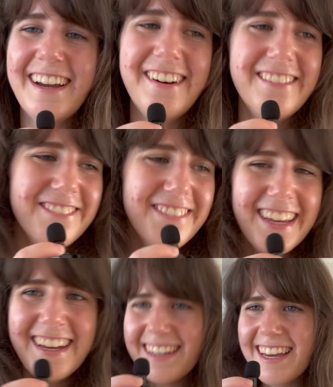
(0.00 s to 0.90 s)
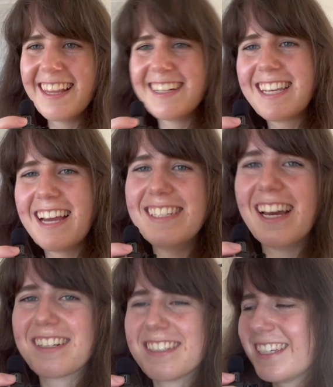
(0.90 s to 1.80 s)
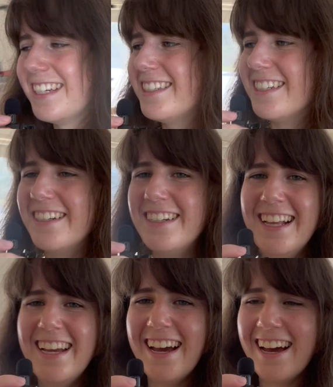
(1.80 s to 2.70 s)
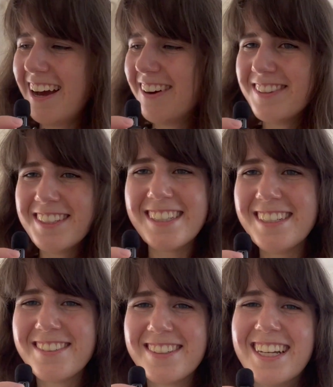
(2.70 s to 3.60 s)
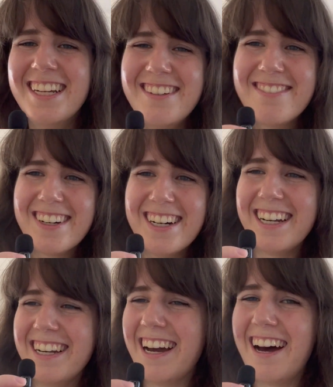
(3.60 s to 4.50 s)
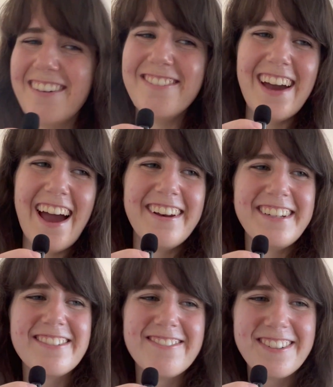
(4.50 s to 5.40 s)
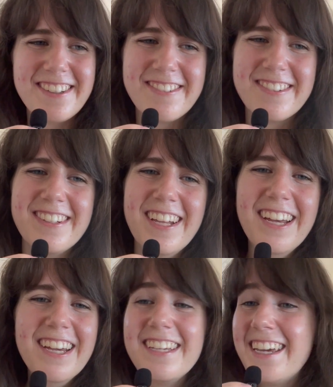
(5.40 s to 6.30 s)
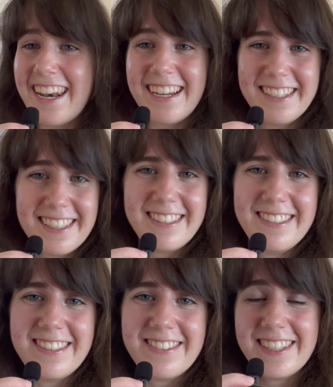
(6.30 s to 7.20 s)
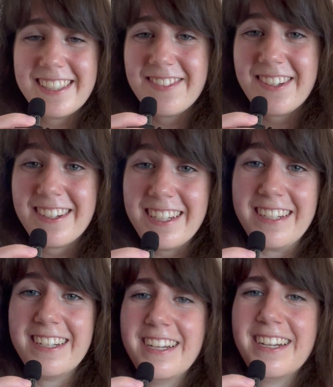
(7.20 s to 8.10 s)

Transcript: yeah, let's head down to the kitchen. This is really fun, and we will get into doing some cooking.